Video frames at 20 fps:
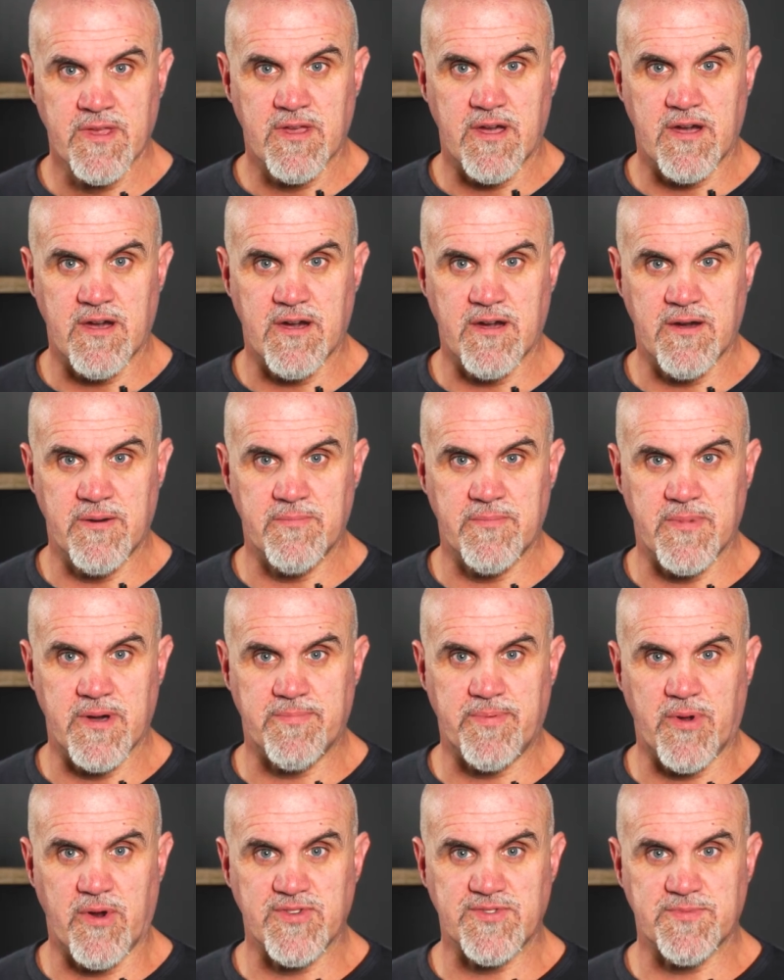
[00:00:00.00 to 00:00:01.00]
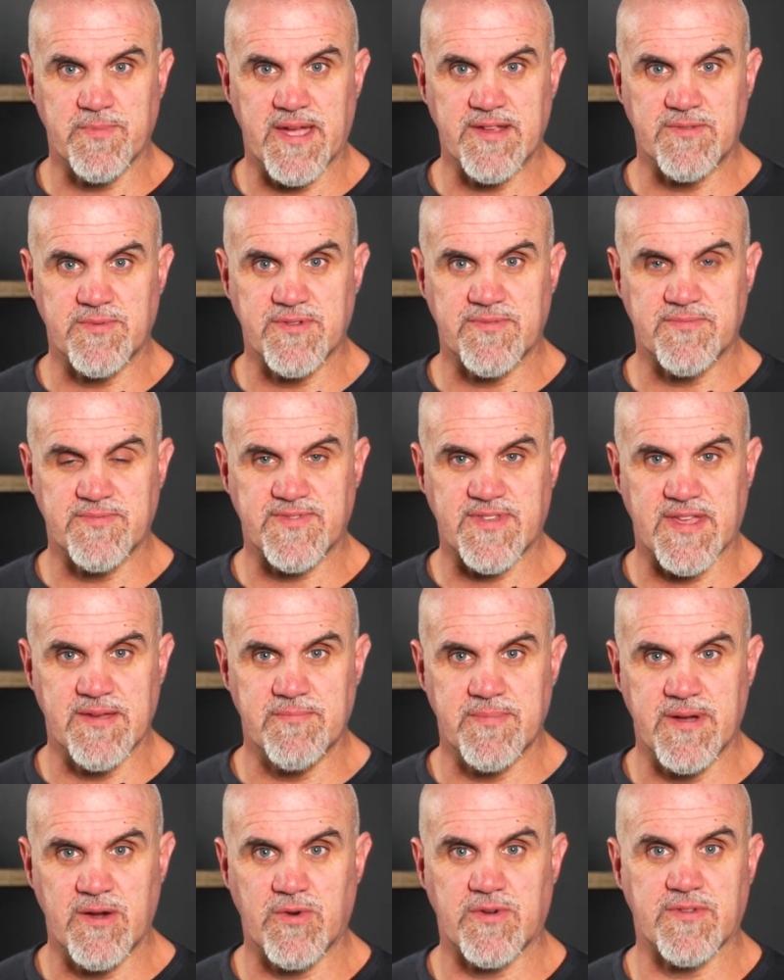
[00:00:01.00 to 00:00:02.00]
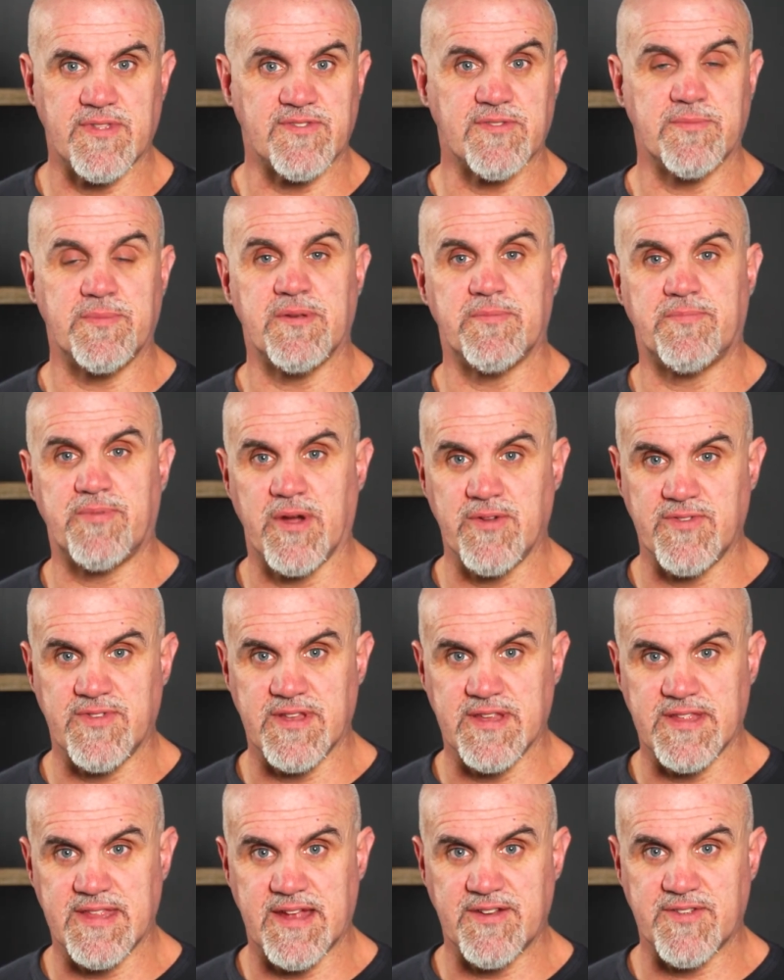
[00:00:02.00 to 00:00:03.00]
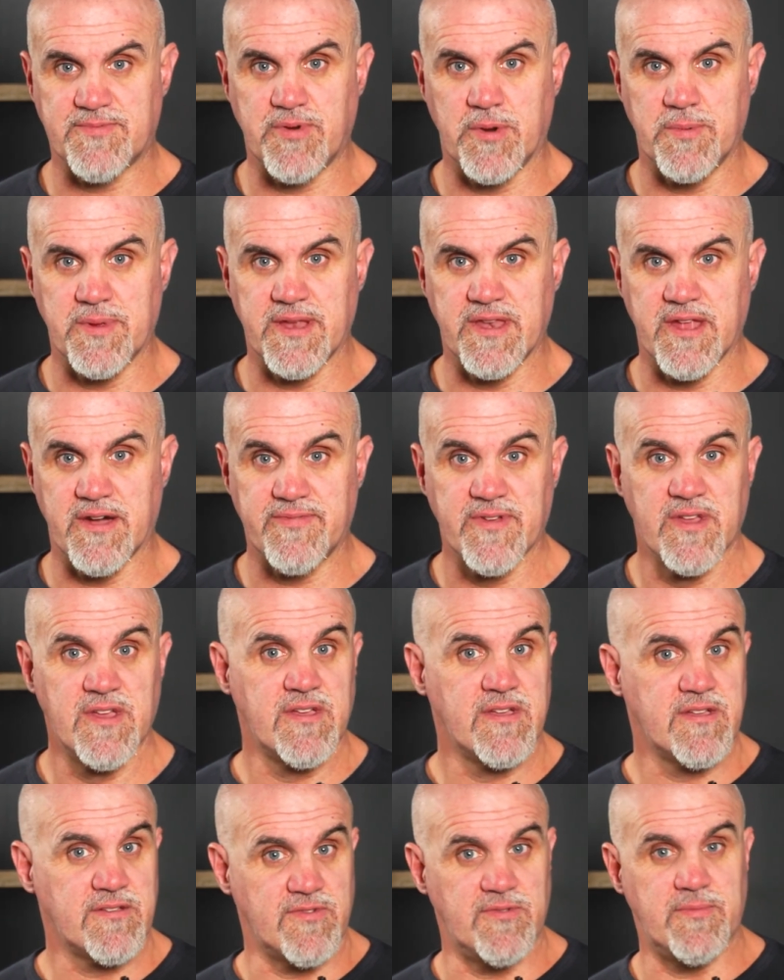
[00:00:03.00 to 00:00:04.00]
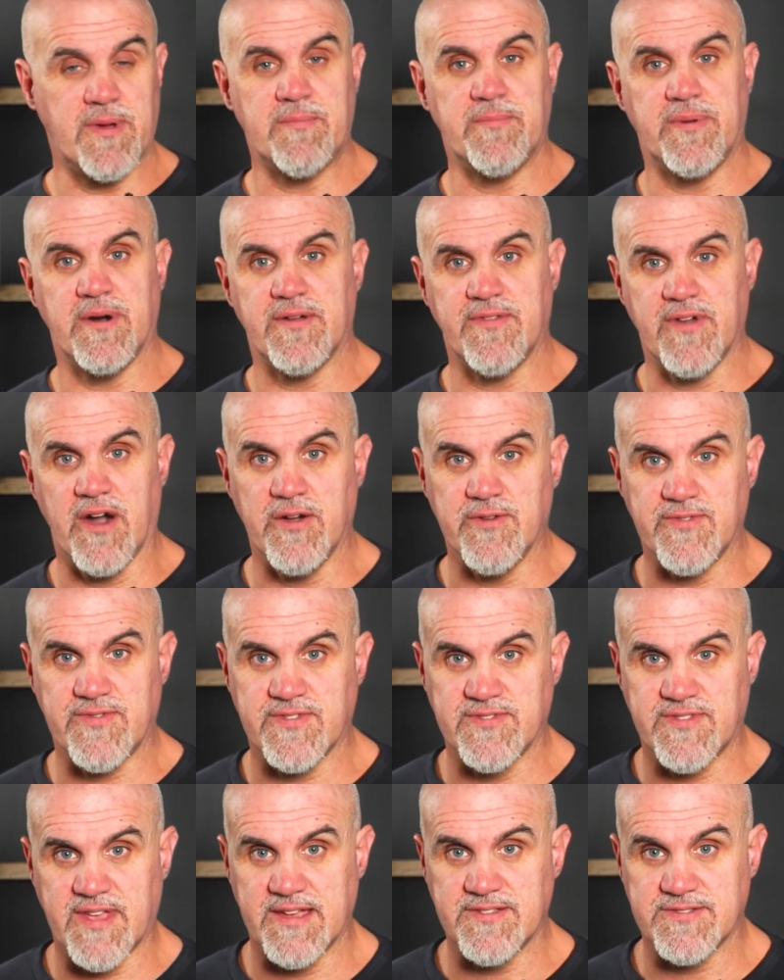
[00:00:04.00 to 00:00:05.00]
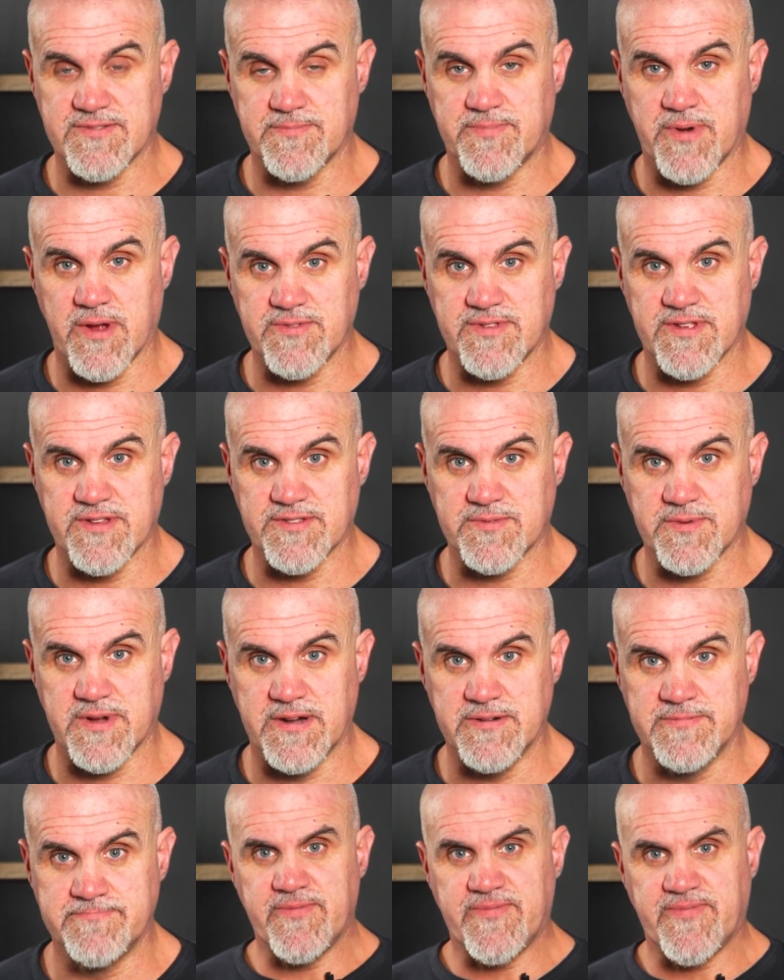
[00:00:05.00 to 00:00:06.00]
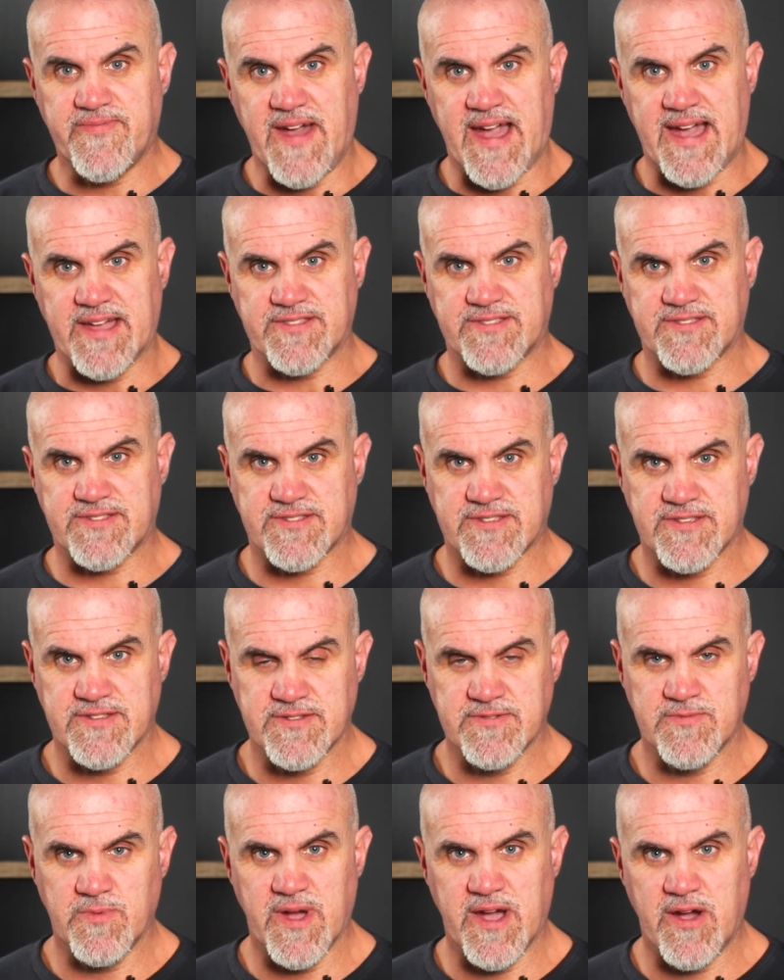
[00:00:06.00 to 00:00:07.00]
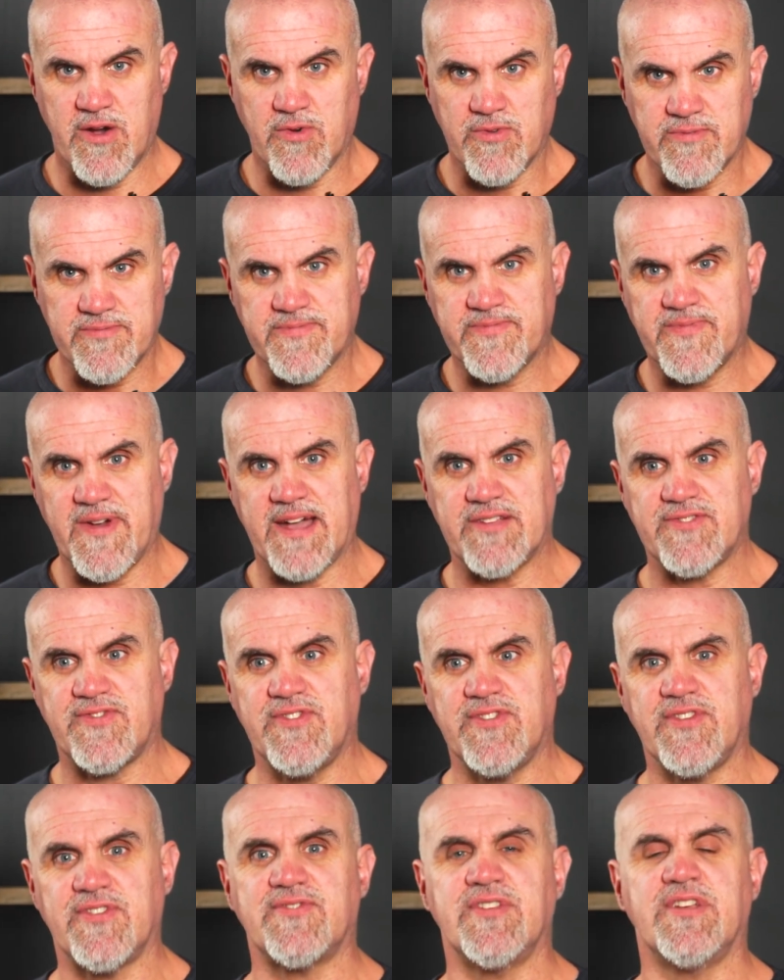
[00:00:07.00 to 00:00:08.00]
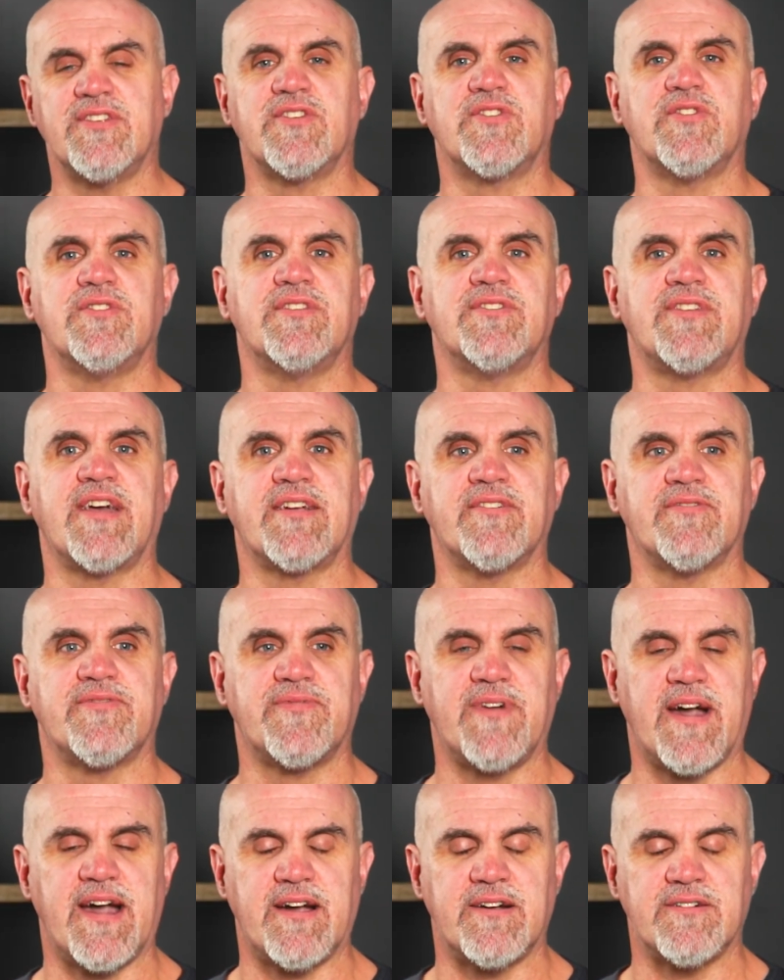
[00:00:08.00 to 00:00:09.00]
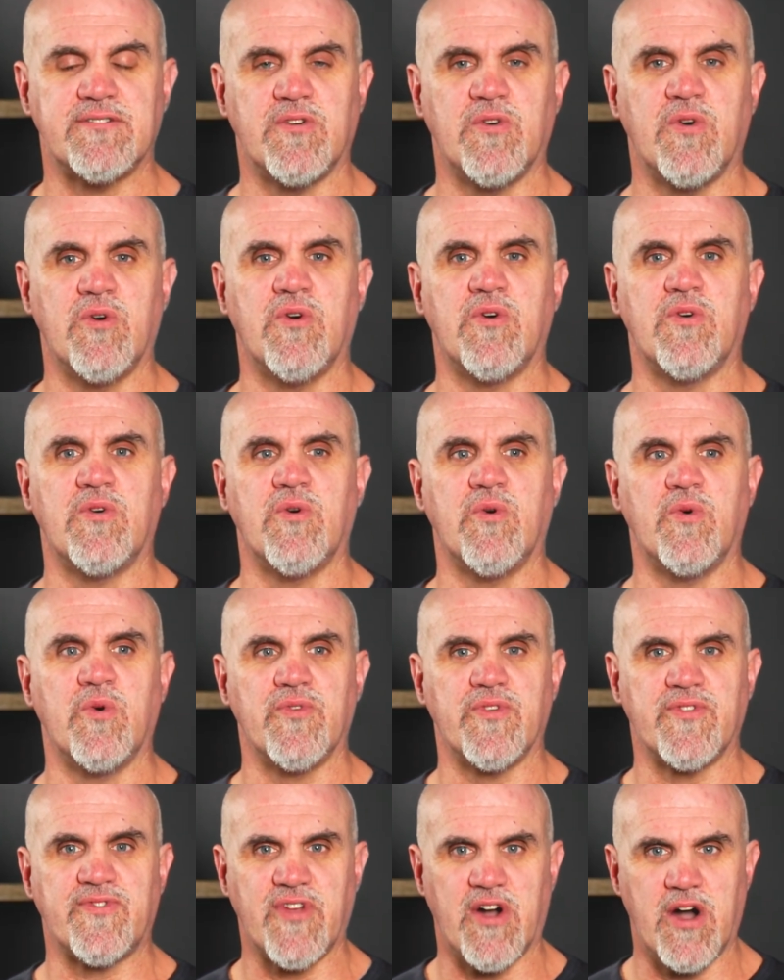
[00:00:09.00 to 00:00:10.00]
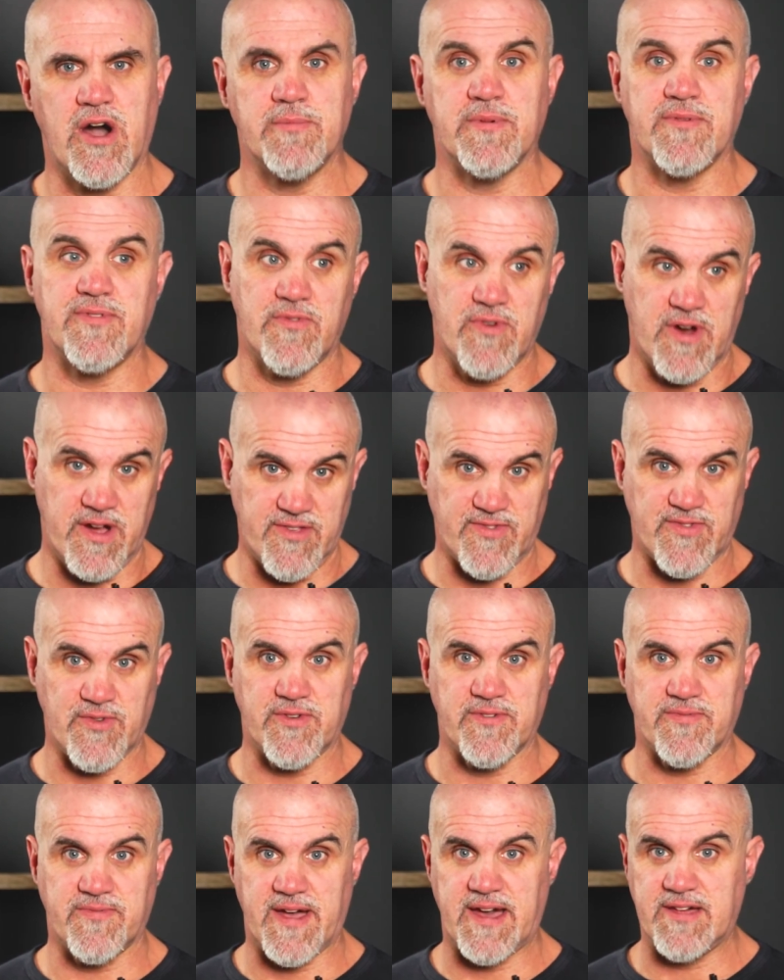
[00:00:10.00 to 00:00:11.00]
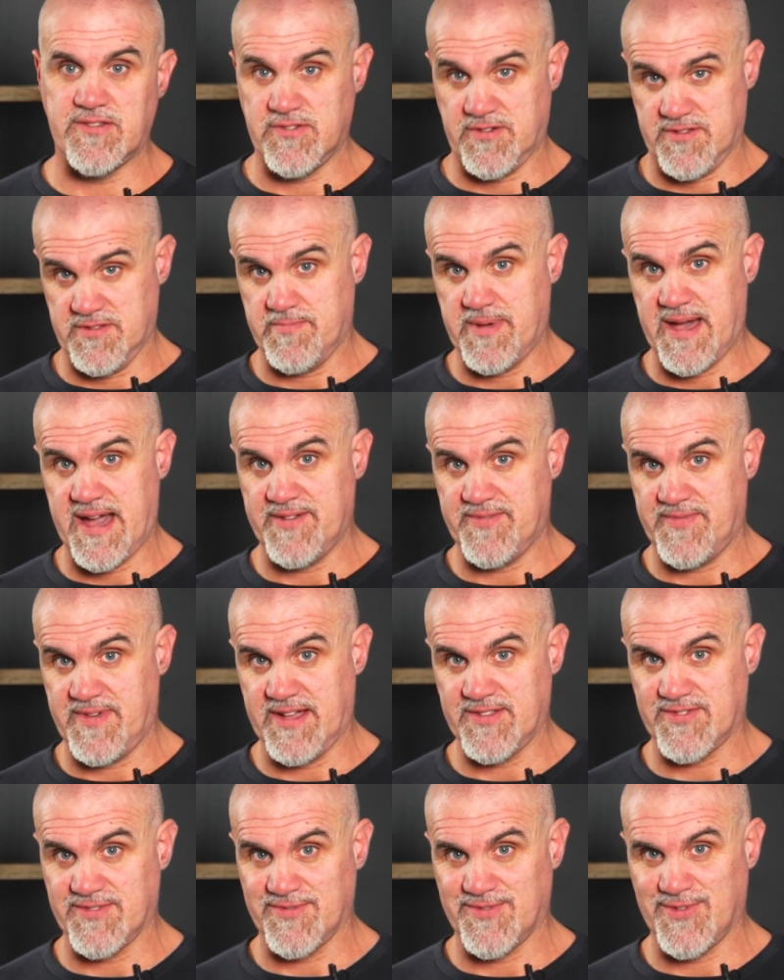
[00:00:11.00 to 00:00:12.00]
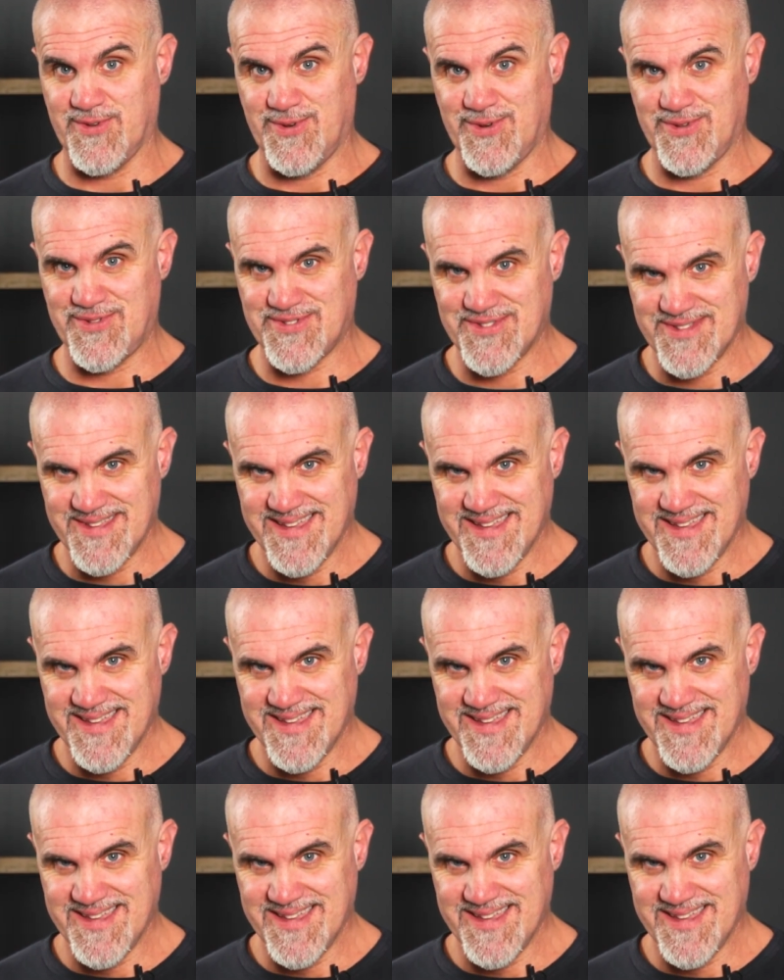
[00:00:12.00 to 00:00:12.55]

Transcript: a porridge made with skim milk, there's a bit of protein in there, is probably enough. Remember that oats contain some protein as well. Fats. Well, fats, you just need a good intake of fat all the time, of the right sort of fat, not the bad fats, of course,